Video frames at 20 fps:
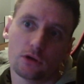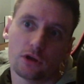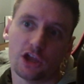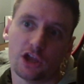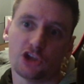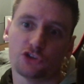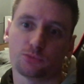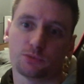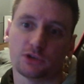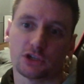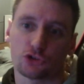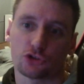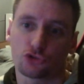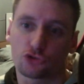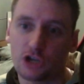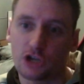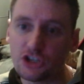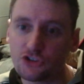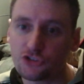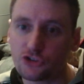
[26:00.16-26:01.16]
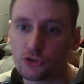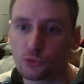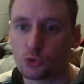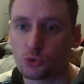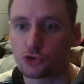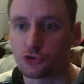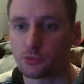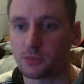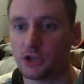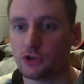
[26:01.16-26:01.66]
is being created, will
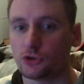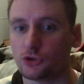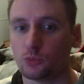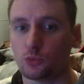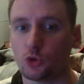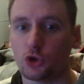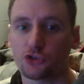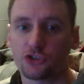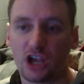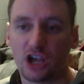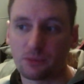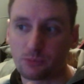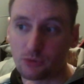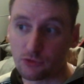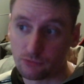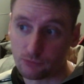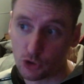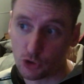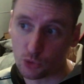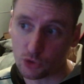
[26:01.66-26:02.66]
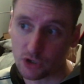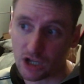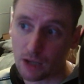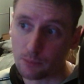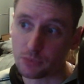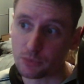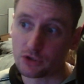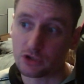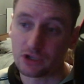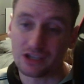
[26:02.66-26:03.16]
depend on what type of mocap
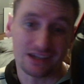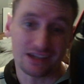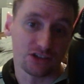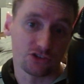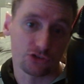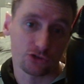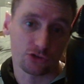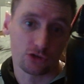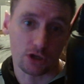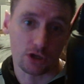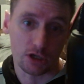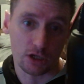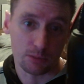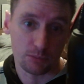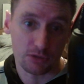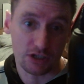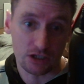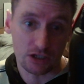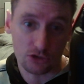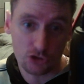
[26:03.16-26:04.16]
is being